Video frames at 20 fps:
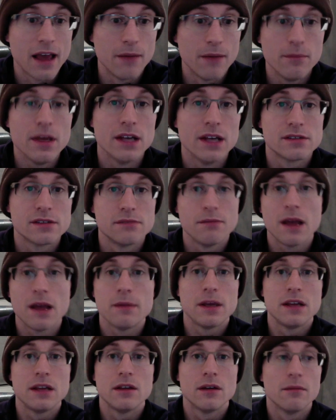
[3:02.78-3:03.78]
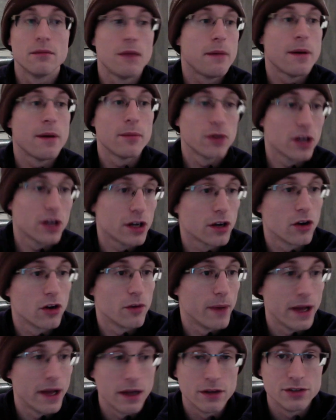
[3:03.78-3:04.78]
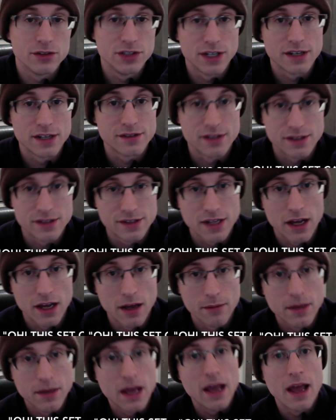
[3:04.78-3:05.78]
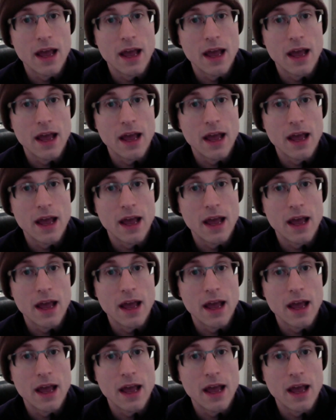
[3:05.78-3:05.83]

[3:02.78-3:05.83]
miss. Maybe I'm going to go to my LGS this time,